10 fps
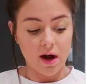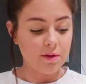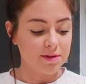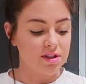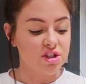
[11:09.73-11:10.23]
I
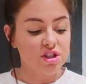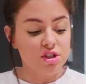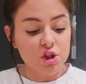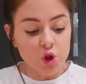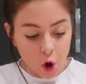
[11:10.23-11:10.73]
would
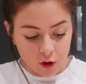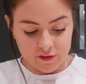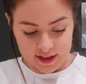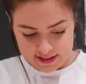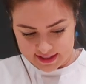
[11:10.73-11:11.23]

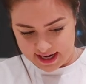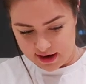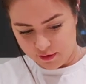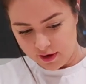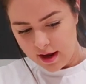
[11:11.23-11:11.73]
scoff it
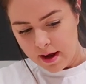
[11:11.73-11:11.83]
down,